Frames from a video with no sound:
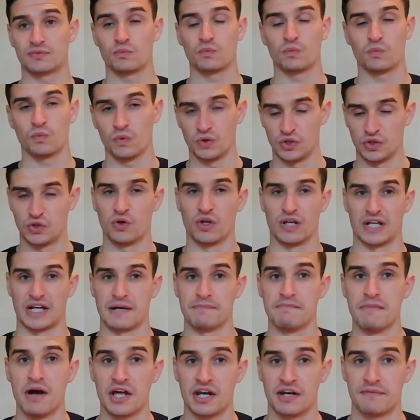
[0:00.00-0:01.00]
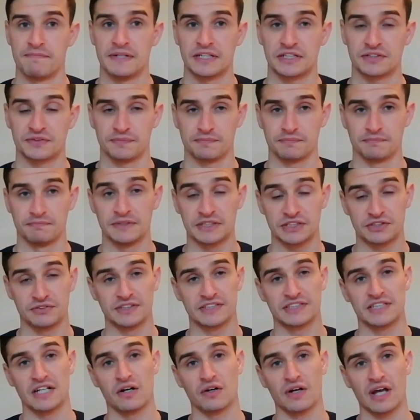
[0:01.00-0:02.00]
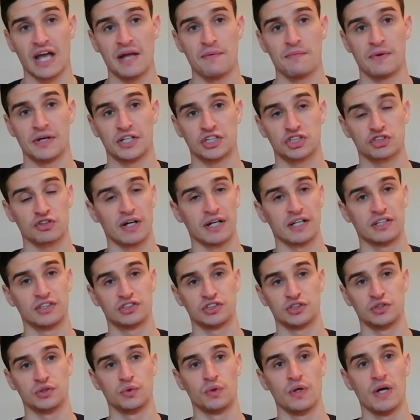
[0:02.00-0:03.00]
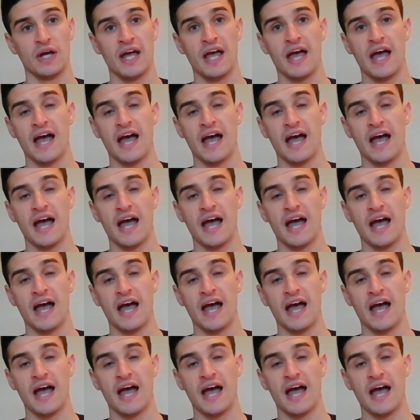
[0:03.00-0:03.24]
what you call like a murder mystery style game, where you're trying to